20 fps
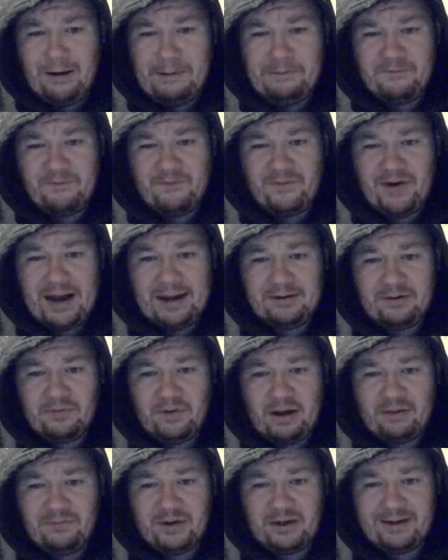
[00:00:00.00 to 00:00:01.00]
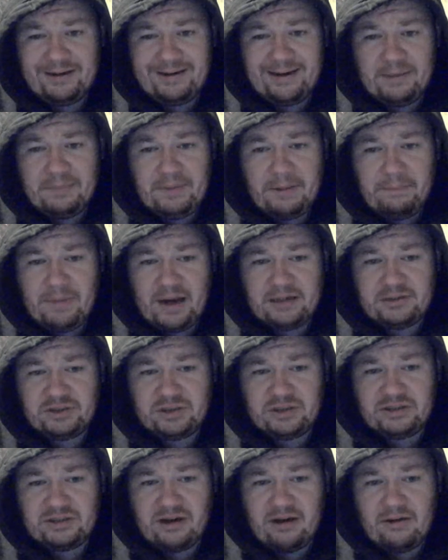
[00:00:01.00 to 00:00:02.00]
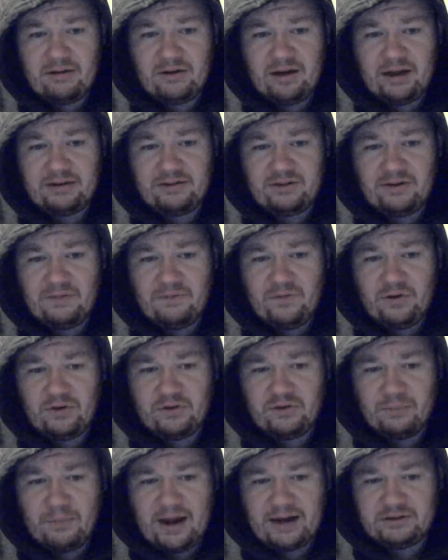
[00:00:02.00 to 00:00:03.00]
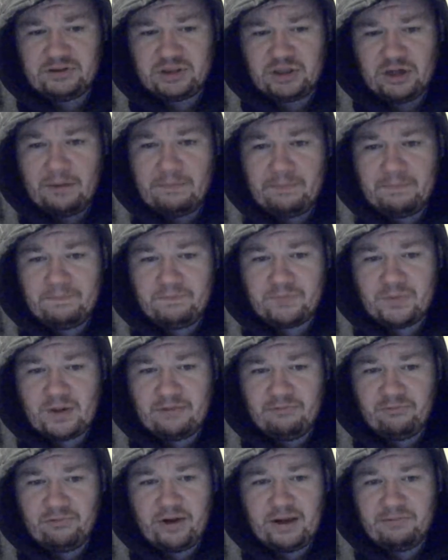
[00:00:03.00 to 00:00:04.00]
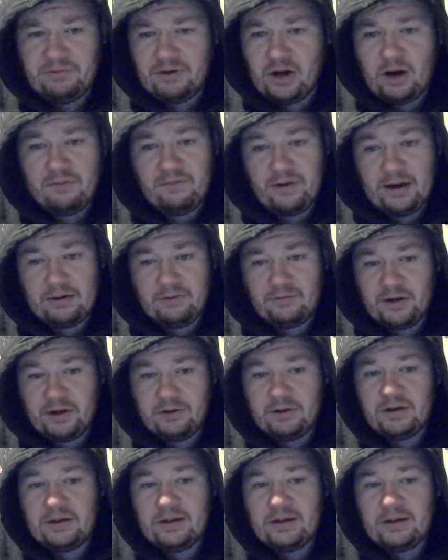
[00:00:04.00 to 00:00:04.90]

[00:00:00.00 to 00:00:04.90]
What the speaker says: a fan of having a gimmick match as the first matchup. Really not a fan of it.